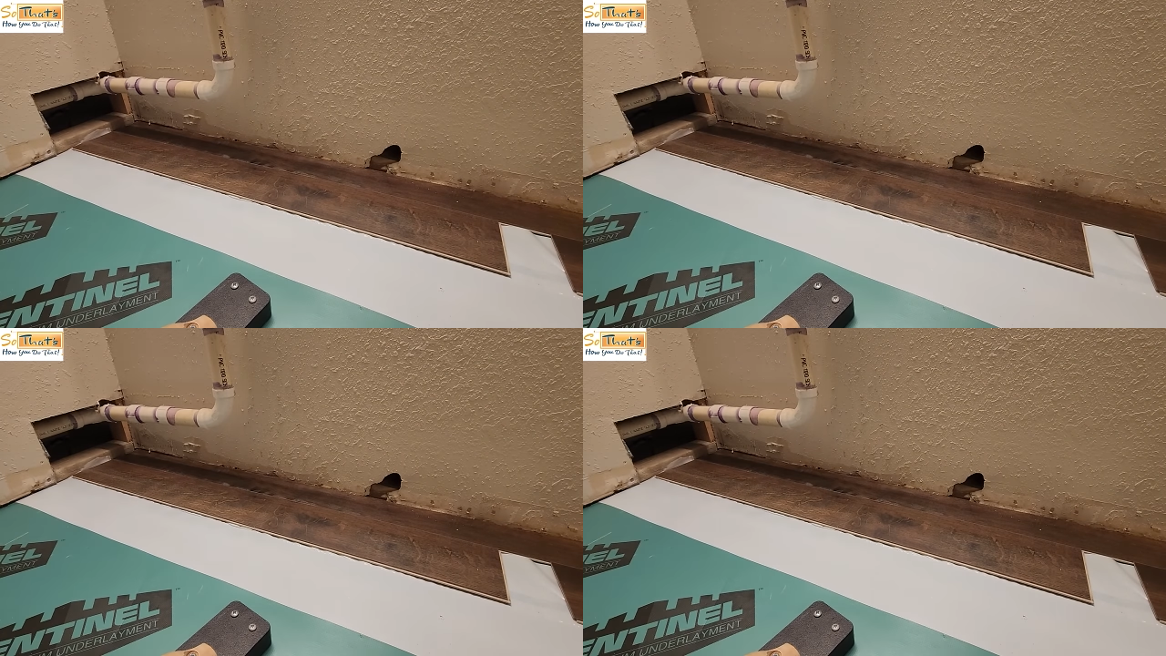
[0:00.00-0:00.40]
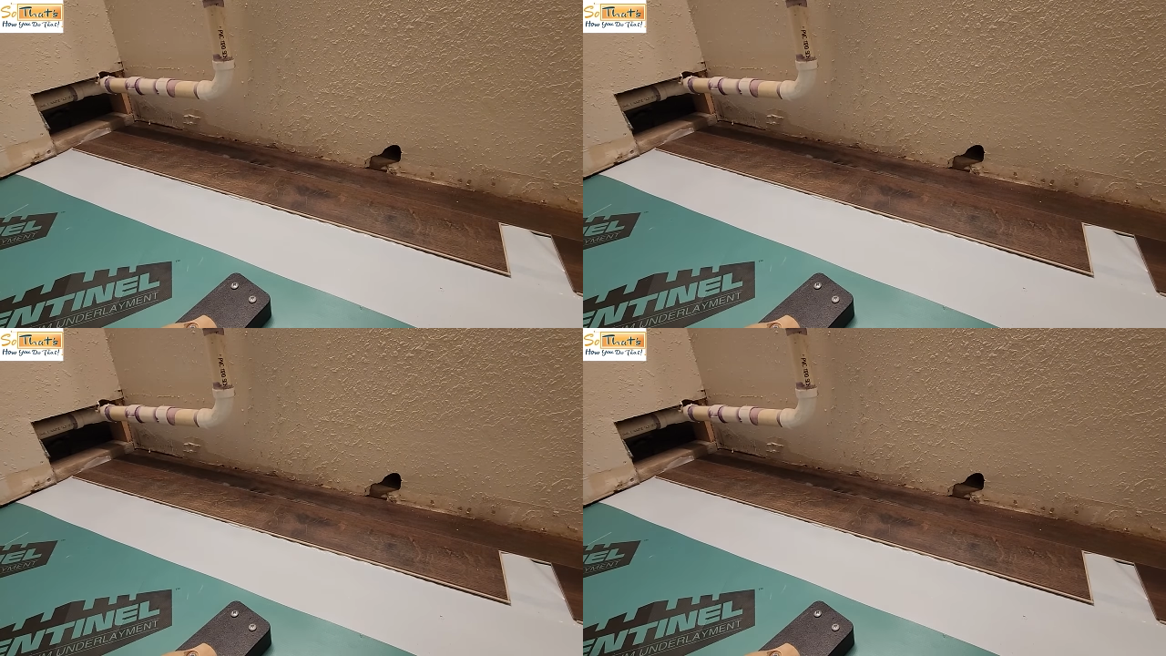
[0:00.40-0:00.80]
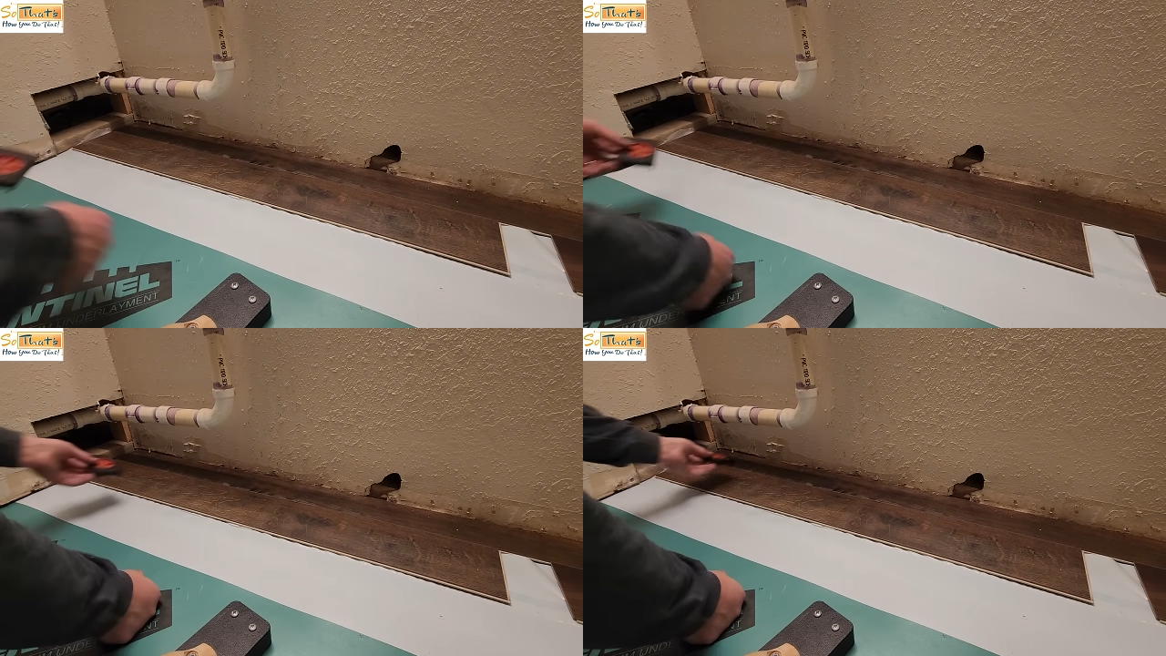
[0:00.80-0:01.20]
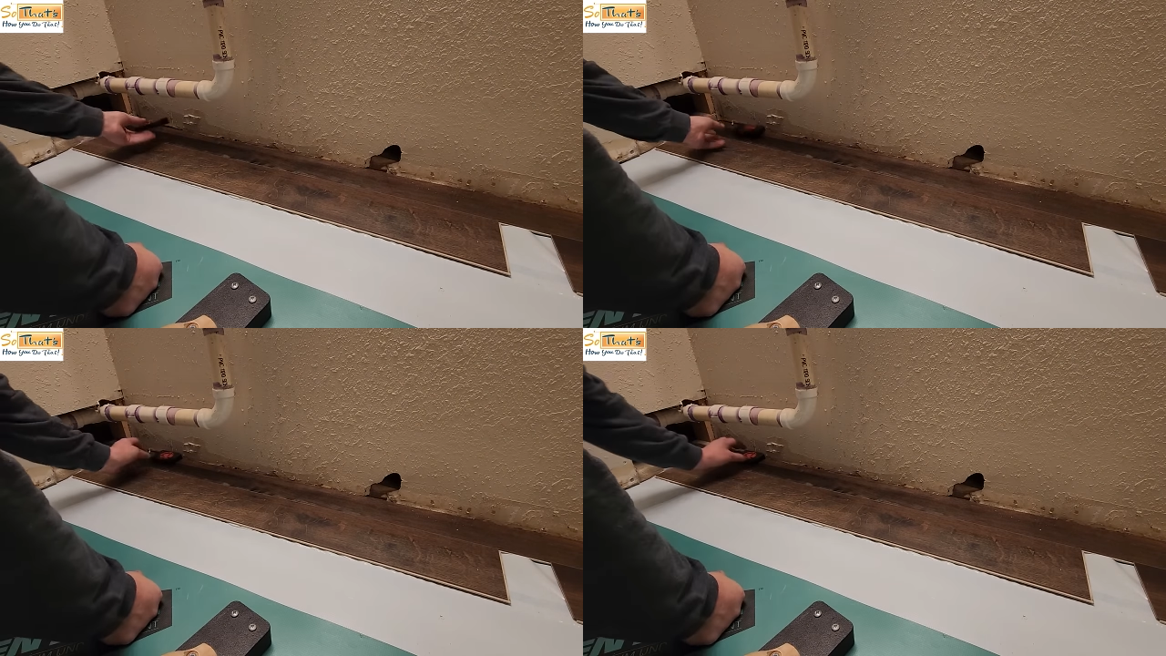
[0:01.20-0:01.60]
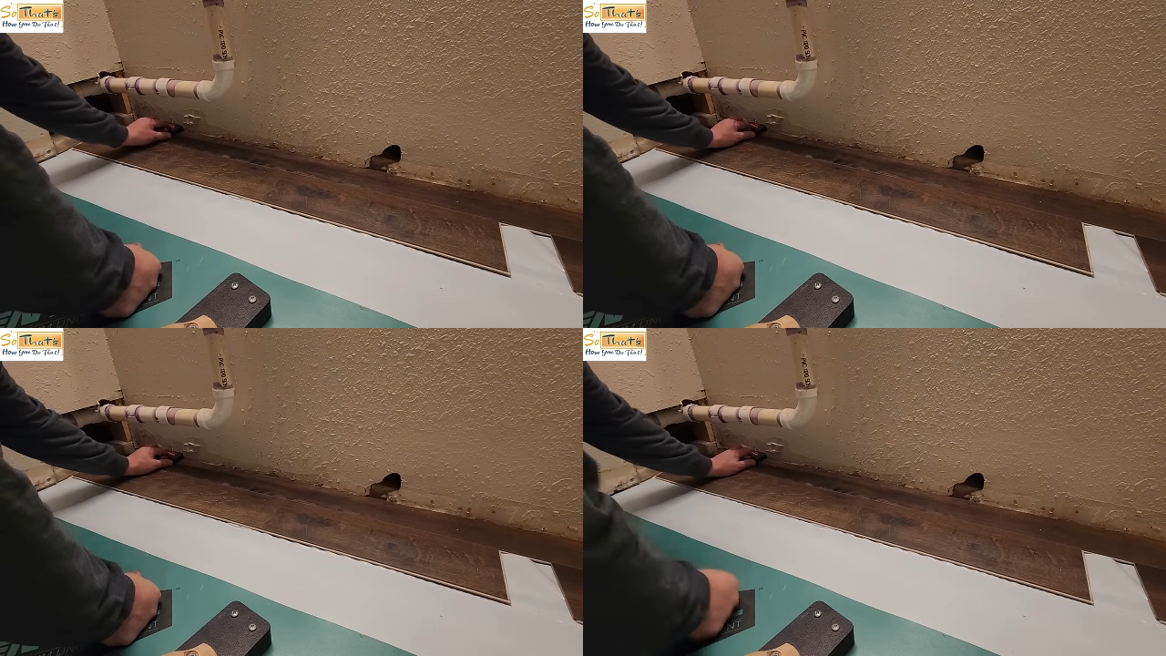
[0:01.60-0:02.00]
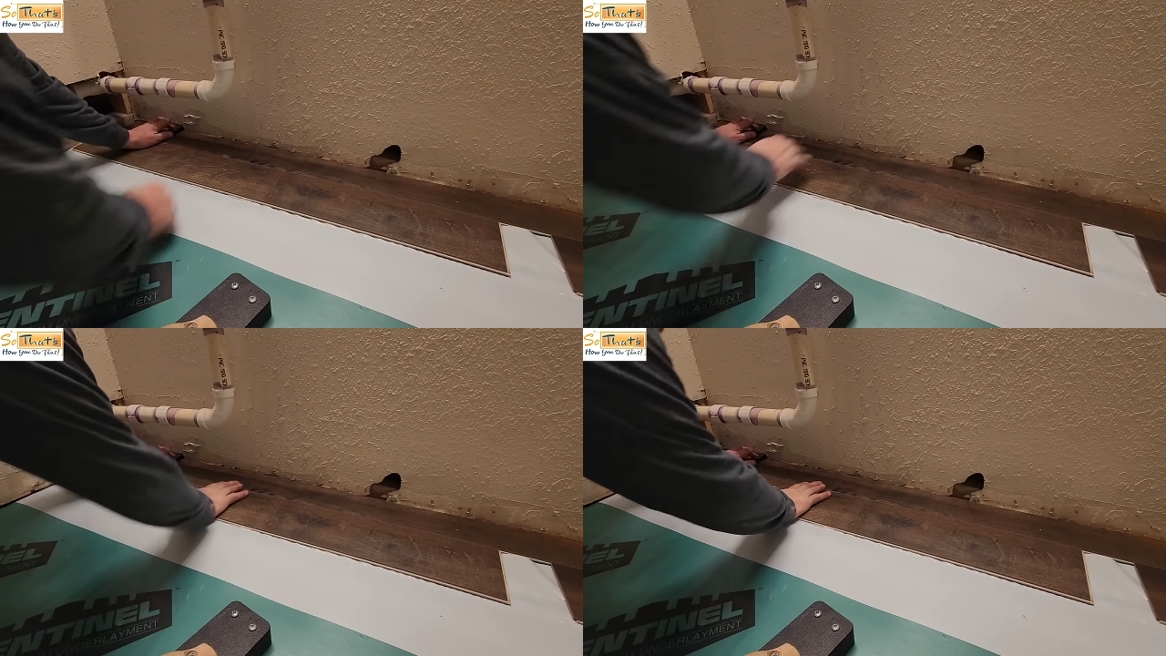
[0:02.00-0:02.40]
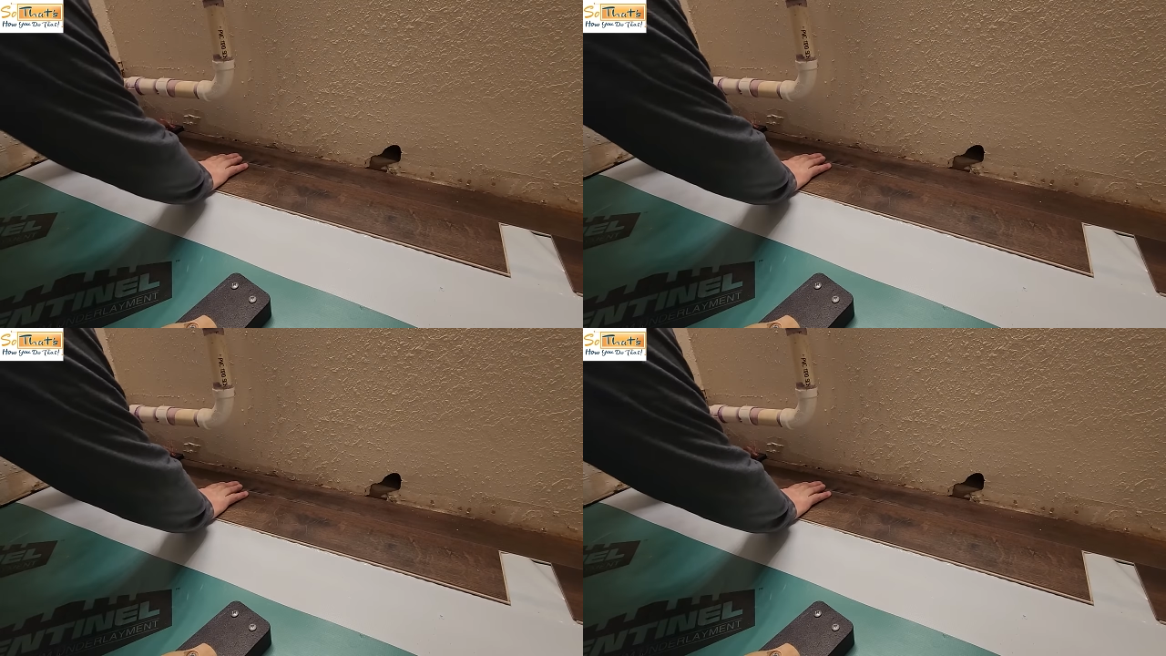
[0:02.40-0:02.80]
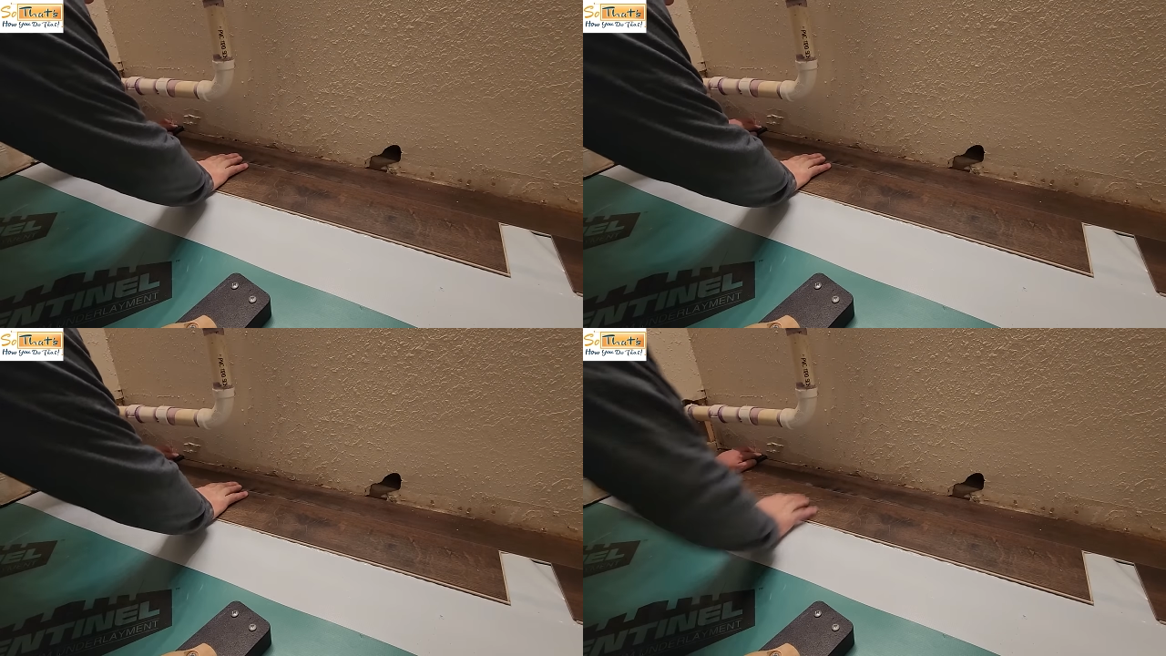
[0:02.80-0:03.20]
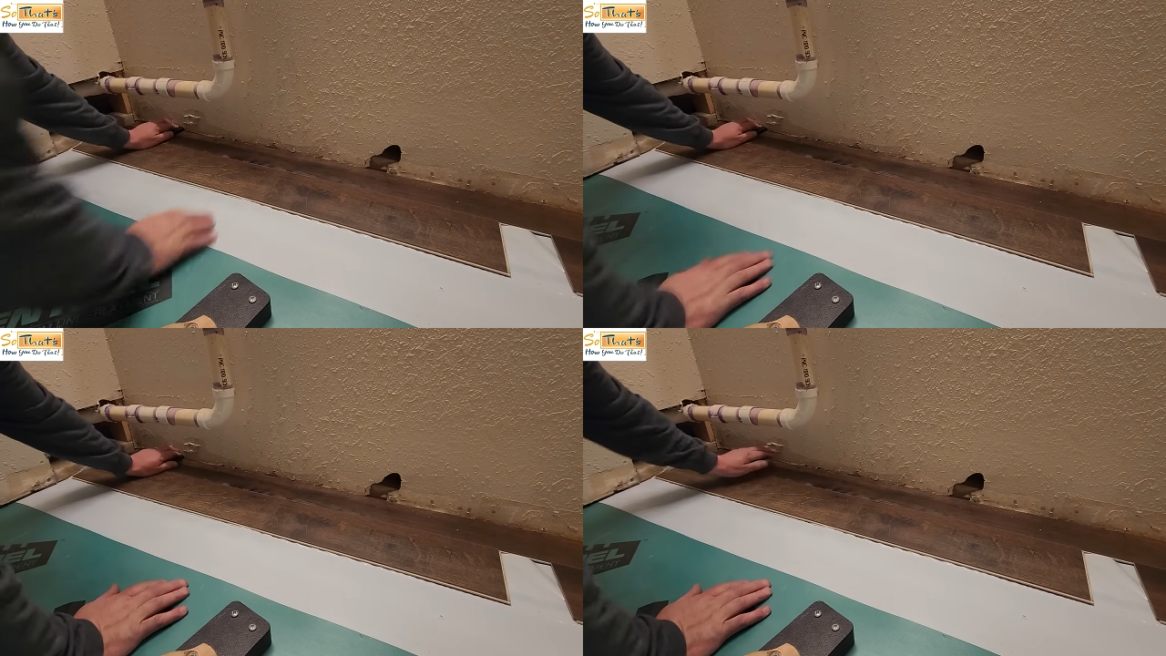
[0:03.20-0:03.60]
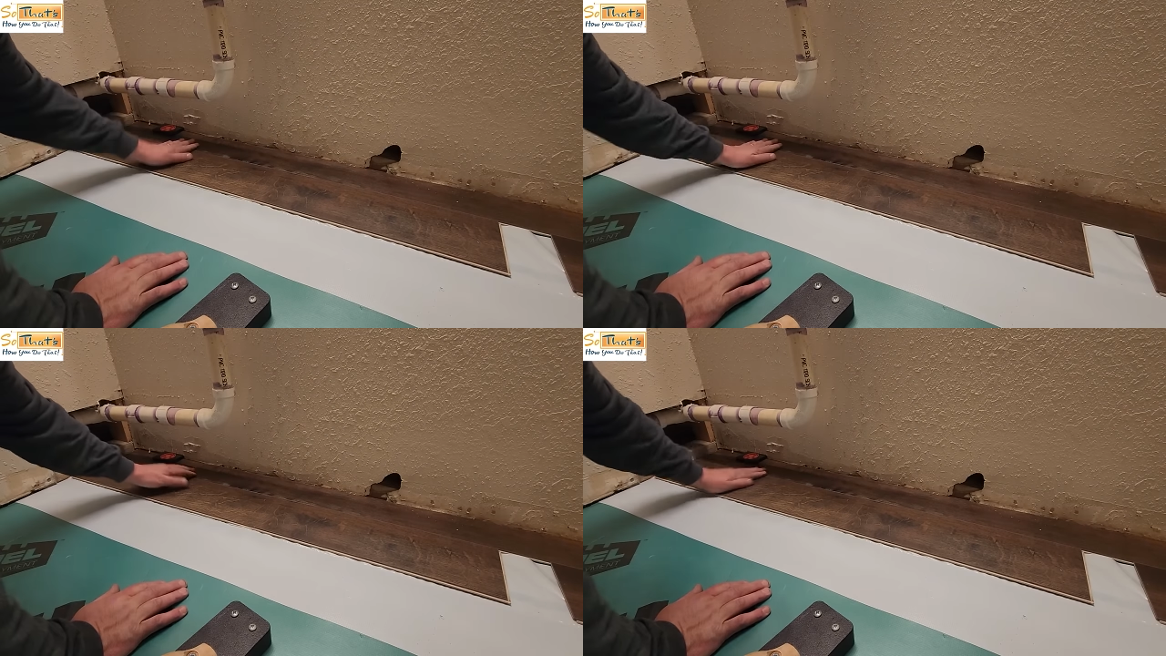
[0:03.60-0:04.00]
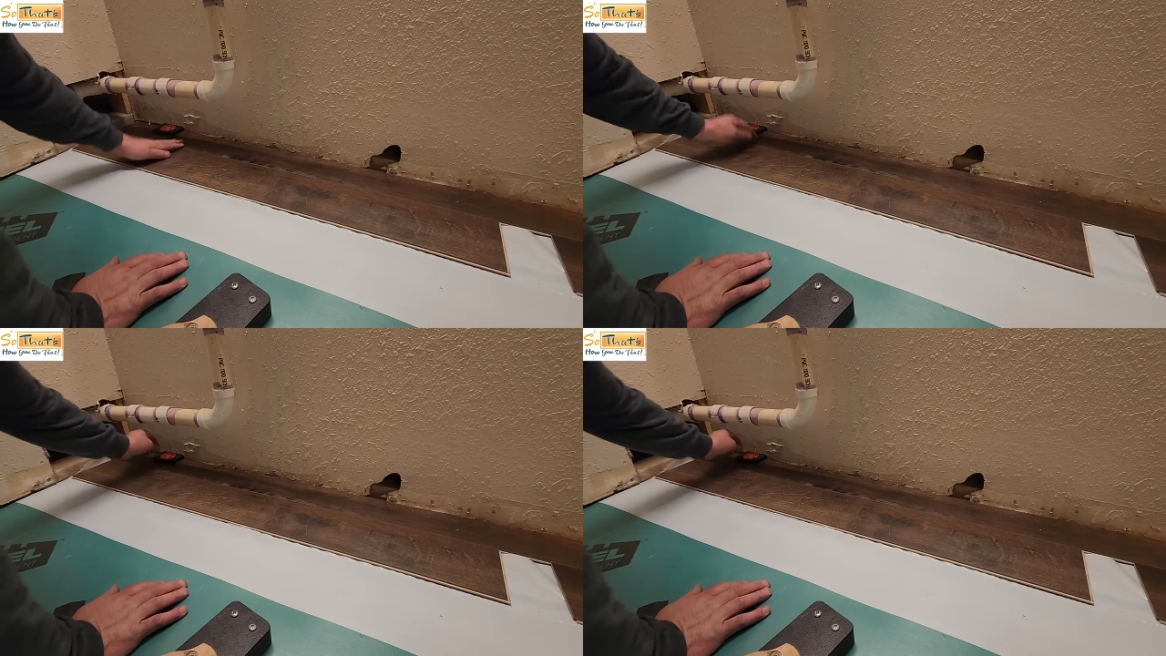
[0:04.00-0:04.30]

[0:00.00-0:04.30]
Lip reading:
[unreadable: no face in view]